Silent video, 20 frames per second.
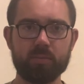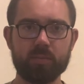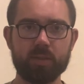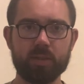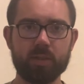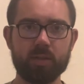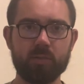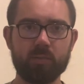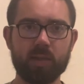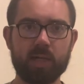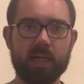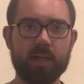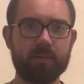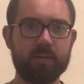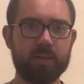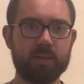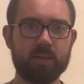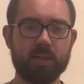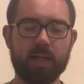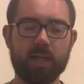
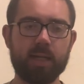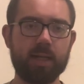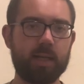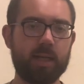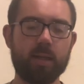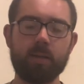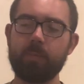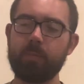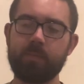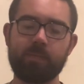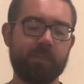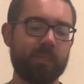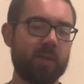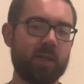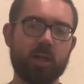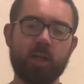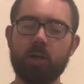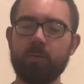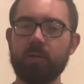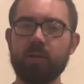obviously
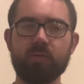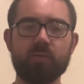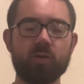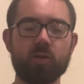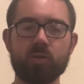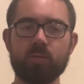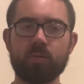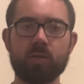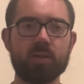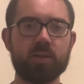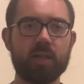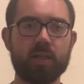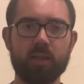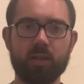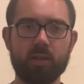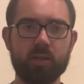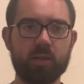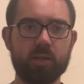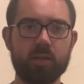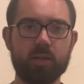I'll be the first one to say
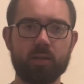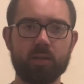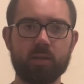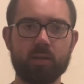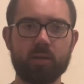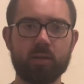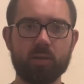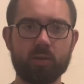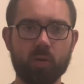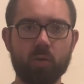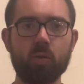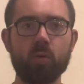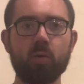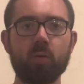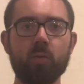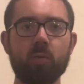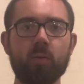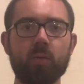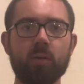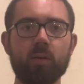that the
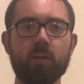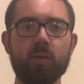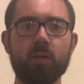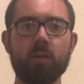goal